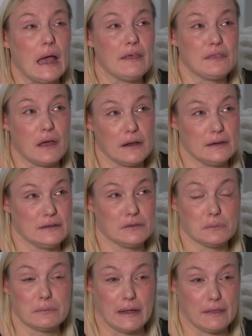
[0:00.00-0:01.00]
I thought I did the
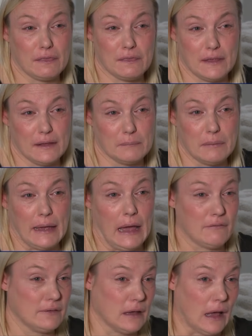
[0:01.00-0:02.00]
right thing by
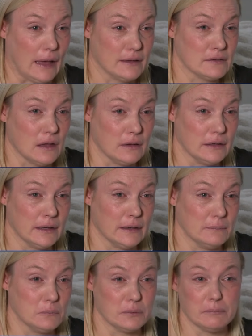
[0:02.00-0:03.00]
having eyes on
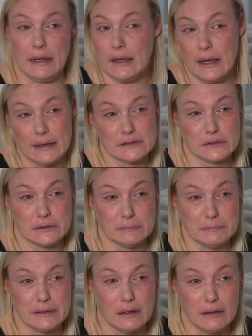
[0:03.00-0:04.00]
him when my eyes couldn't
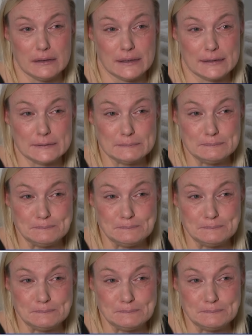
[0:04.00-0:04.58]
be on him.